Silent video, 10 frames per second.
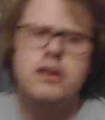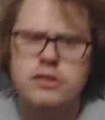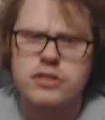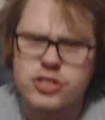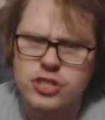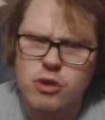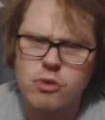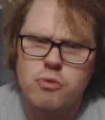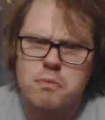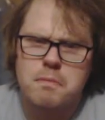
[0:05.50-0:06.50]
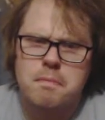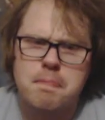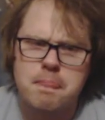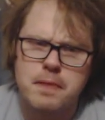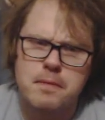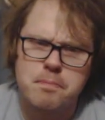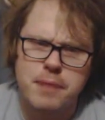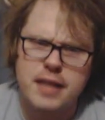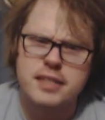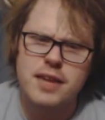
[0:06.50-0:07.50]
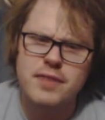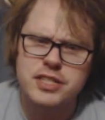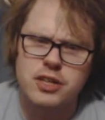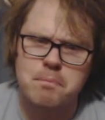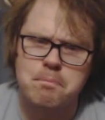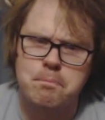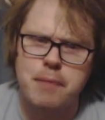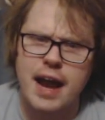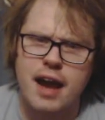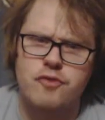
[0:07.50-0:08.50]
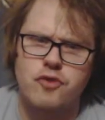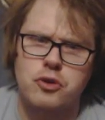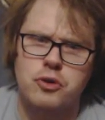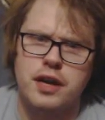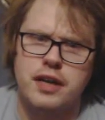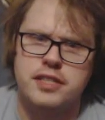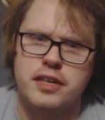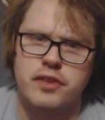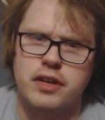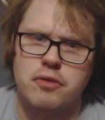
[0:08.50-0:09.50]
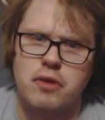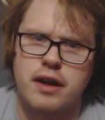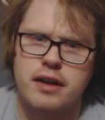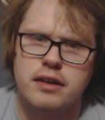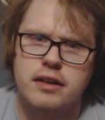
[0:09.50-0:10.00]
So, pandemics are bad for creativity, right?